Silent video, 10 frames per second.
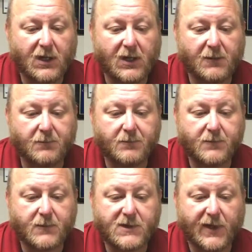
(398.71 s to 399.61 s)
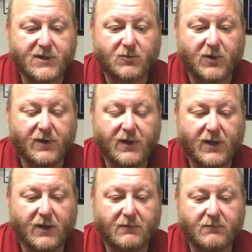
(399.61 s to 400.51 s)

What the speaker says: So that's one of the